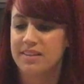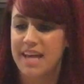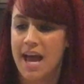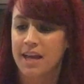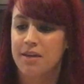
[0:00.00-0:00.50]

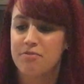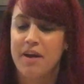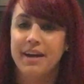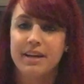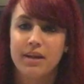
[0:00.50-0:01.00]
Tag it,
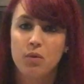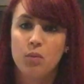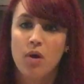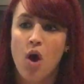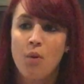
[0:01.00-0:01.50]
find it.
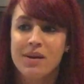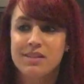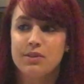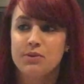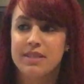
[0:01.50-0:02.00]
We're always
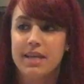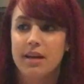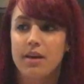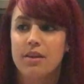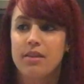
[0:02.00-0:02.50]

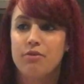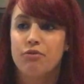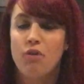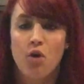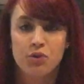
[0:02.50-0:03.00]
losing the
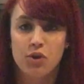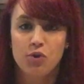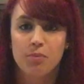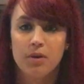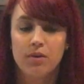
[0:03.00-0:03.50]

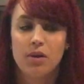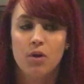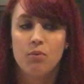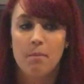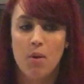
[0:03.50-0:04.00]
volume
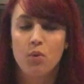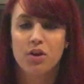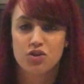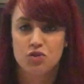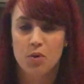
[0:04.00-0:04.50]
remote
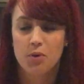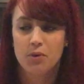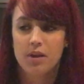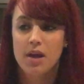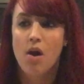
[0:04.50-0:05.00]

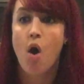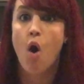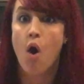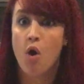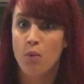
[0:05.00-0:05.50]
control,
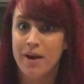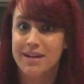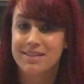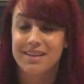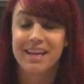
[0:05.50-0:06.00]

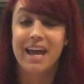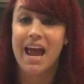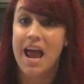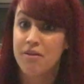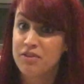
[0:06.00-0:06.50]
always. Like
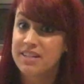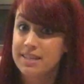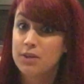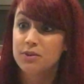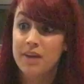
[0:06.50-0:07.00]
every
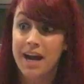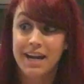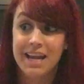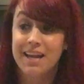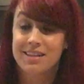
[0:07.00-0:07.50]
single
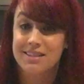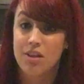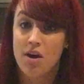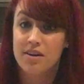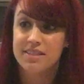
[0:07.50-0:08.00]
night it gets
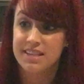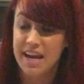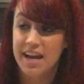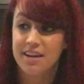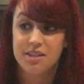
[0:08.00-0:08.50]
lost
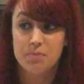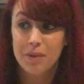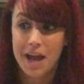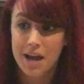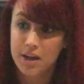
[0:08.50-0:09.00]
and it's
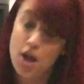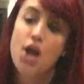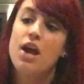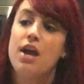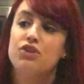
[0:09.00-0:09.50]
black.
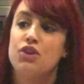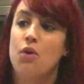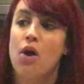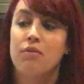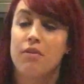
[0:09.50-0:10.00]
So
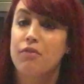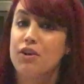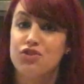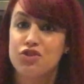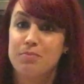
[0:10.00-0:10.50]
all of our
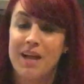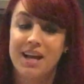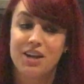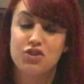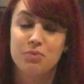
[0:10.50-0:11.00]
furniture is
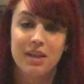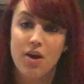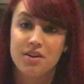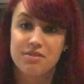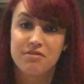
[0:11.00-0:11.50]
black and it's really
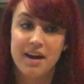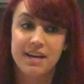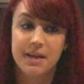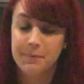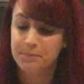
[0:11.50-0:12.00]
hard to
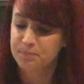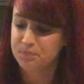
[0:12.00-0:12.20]
find it.